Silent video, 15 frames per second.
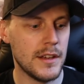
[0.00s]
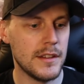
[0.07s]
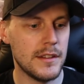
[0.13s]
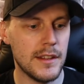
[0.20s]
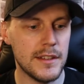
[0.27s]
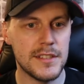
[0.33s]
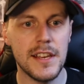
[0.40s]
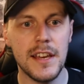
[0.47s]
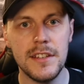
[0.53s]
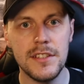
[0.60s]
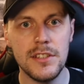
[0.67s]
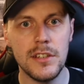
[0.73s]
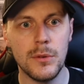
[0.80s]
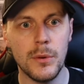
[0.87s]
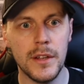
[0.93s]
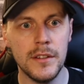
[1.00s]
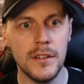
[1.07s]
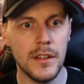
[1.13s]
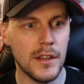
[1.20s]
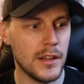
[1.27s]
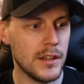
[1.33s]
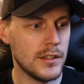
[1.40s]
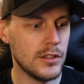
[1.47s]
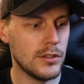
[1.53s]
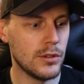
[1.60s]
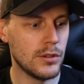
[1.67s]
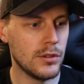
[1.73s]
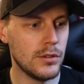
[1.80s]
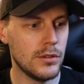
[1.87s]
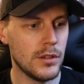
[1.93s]
This session you go in, you
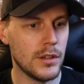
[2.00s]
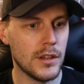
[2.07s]
do